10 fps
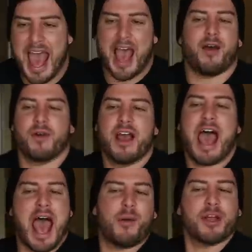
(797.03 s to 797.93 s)
How?
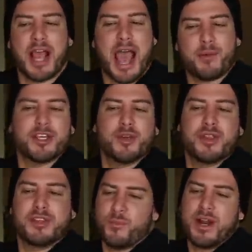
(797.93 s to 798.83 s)
How are how are
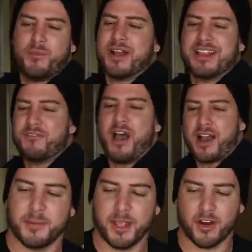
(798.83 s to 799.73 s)
you what what the
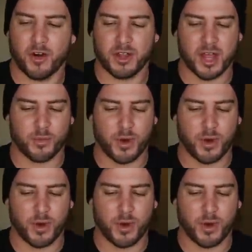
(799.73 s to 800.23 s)
fuck? Come here, hold on.